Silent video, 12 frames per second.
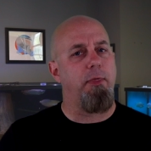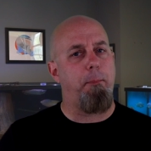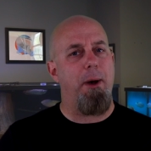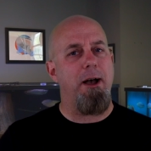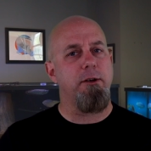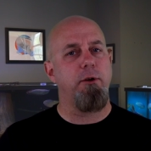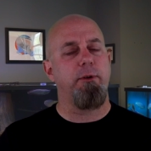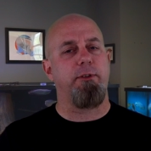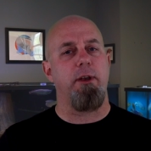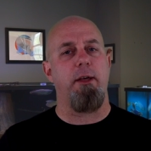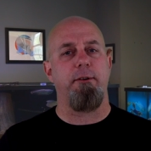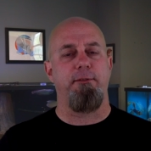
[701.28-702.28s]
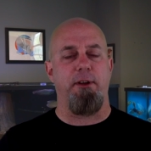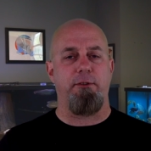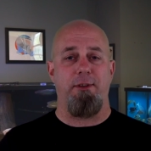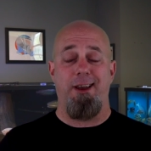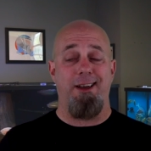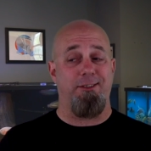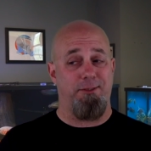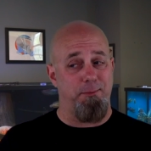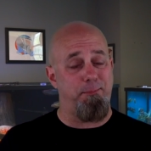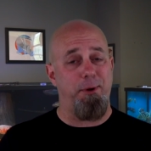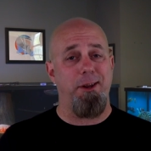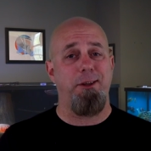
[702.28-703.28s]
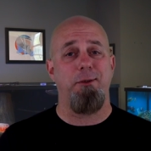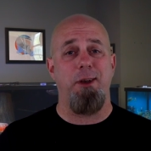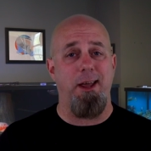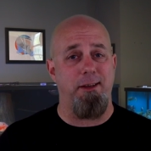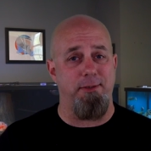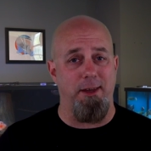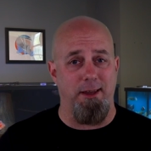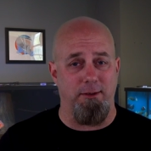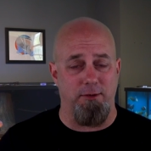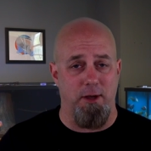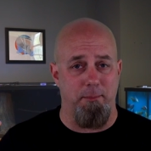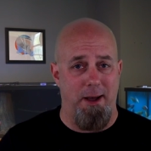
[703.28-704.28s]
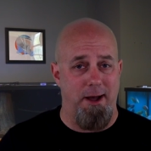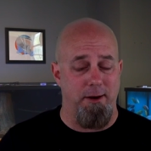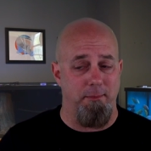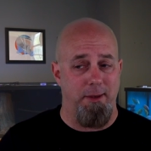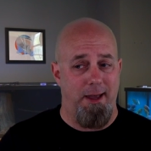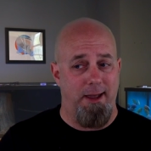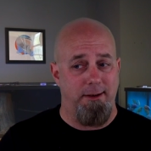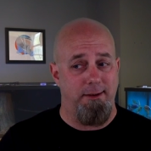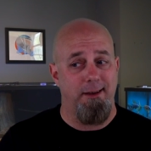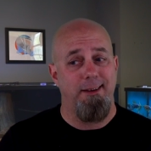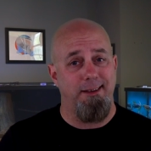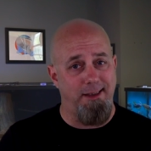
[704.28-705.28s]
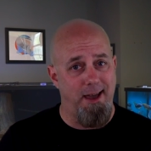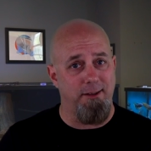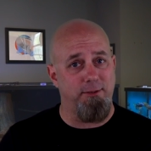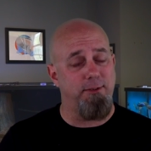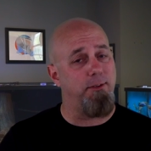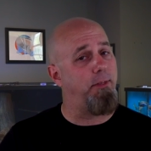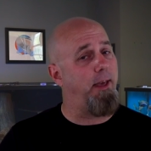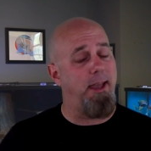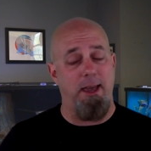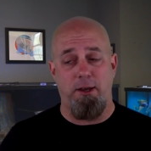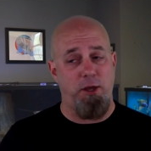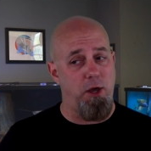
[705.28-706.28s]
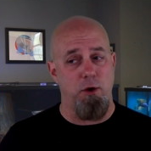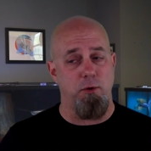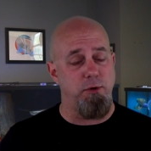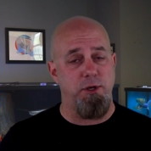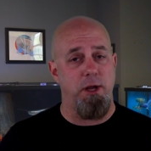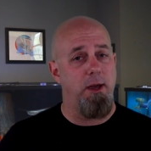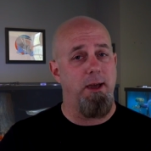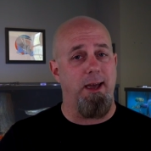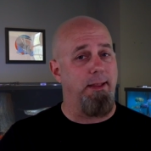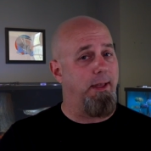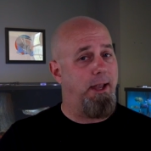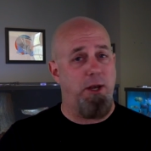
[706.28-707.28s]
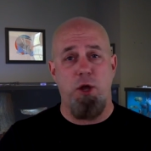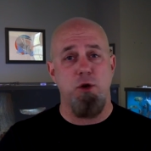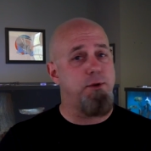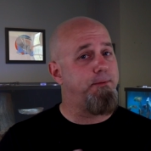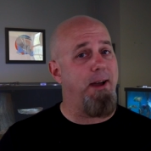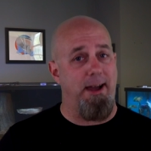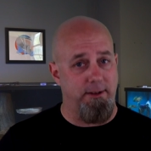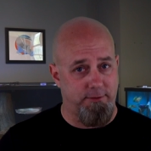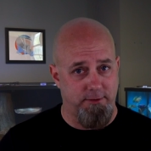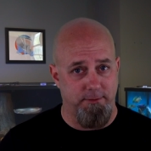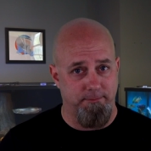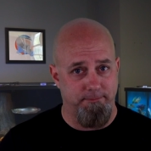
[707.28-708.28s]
The paku is another fish that has some pretty unique things about them. And yes, they get huge and they get huge fast.